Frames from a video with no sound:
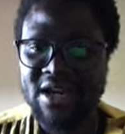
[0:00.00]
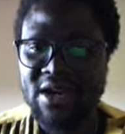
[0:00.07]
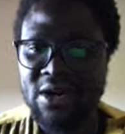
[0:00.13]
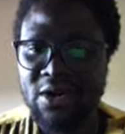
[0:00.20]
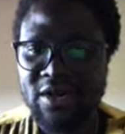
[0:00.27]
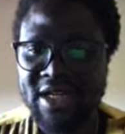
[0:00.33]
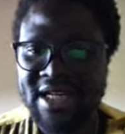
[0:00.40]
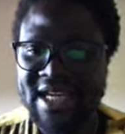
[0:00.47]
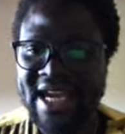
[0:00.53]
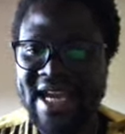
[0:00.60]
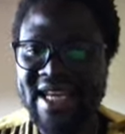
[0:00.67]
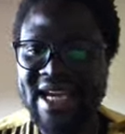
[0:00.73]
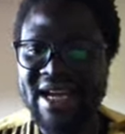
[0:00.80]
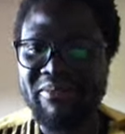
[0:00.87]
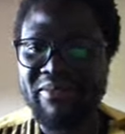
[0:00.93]
or did
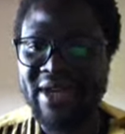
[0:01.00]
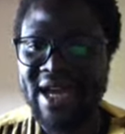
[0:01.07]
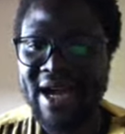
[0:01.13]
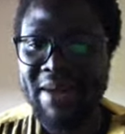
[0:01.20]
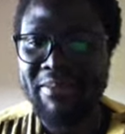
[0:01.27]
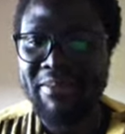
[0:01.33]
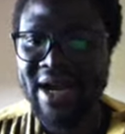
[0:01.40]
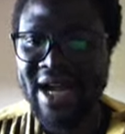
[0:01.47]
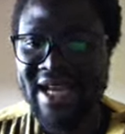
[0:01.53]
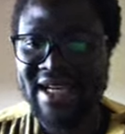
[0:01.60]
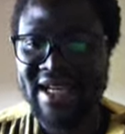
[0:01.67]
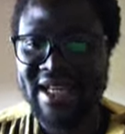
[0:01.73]
any abide in